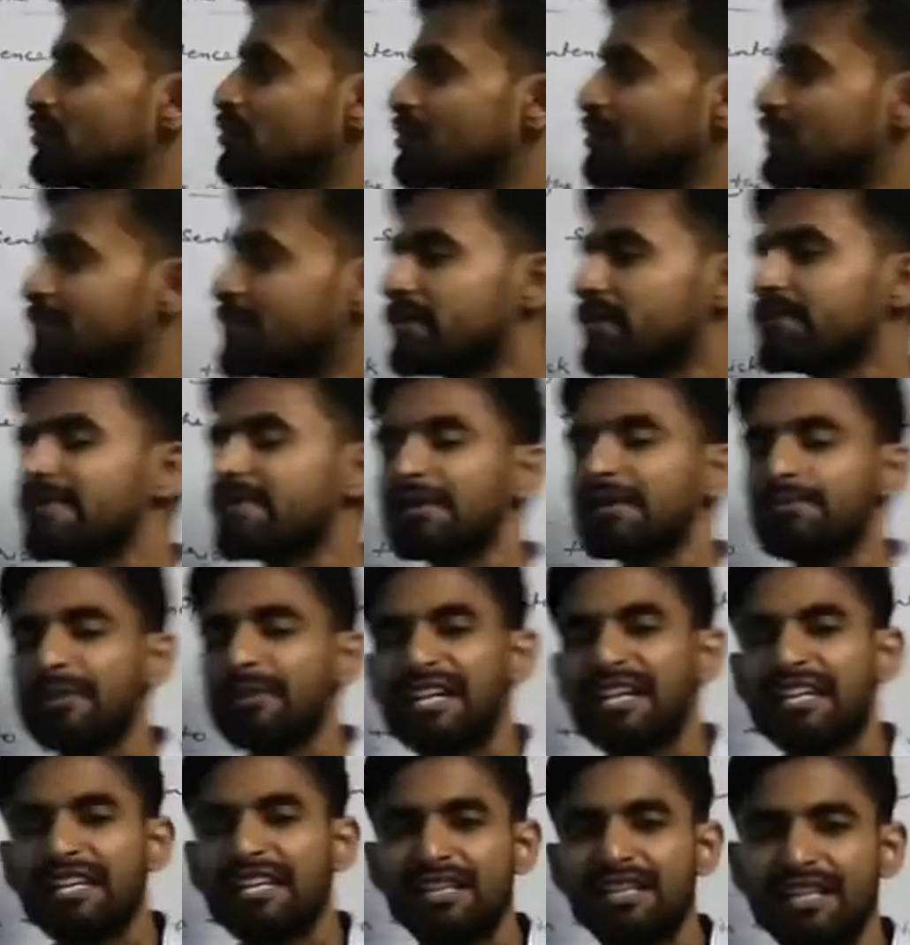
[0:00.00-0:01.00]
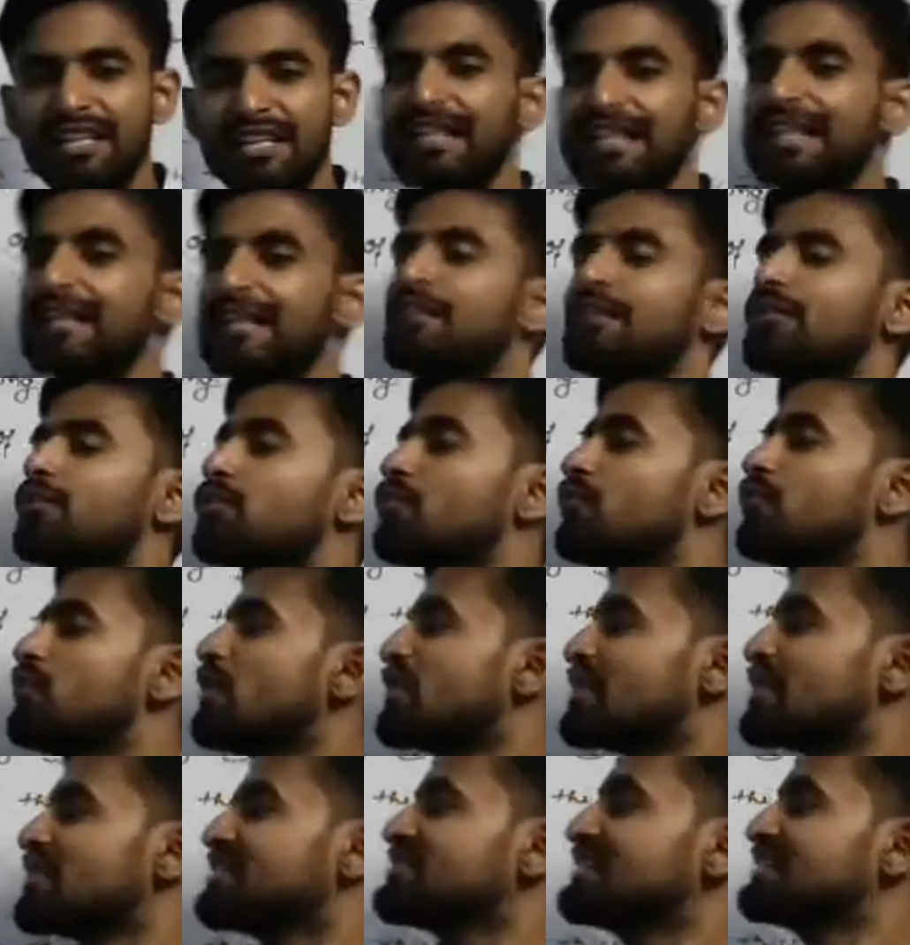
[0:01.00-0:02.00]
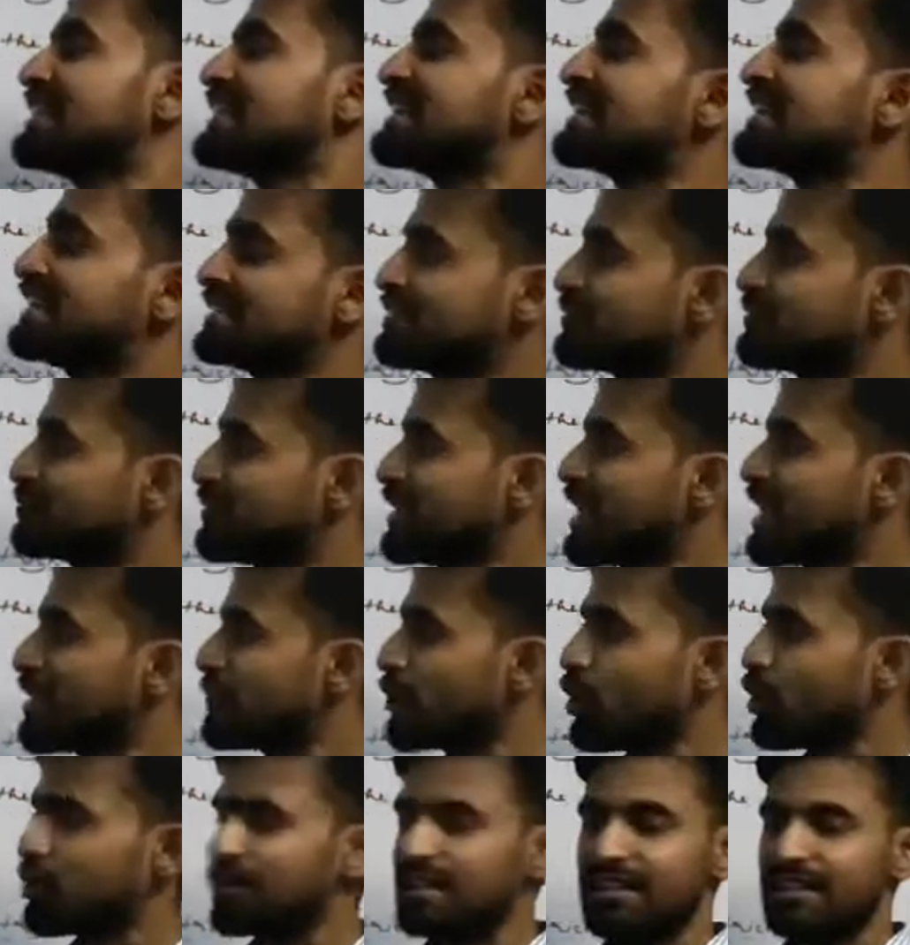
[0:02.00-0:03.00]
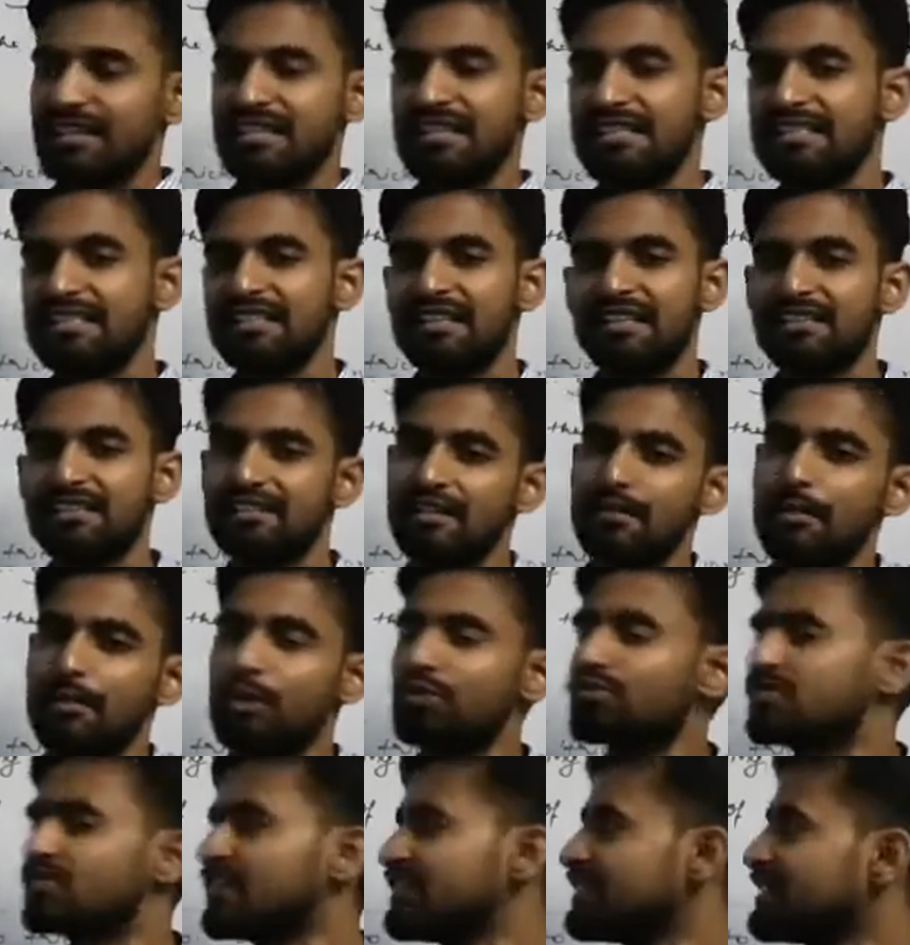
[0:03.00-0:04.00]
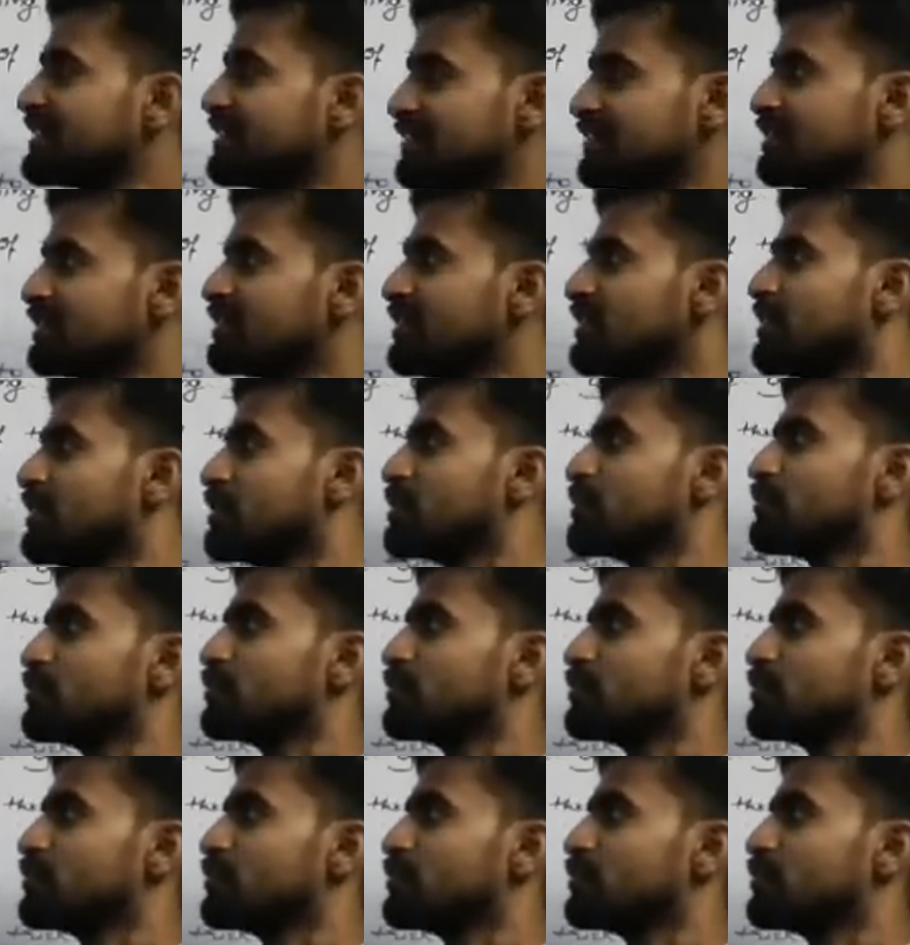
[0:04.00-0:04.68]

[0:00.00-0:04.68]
Today we will make it clear what is sentence. We have already discussed about sentence.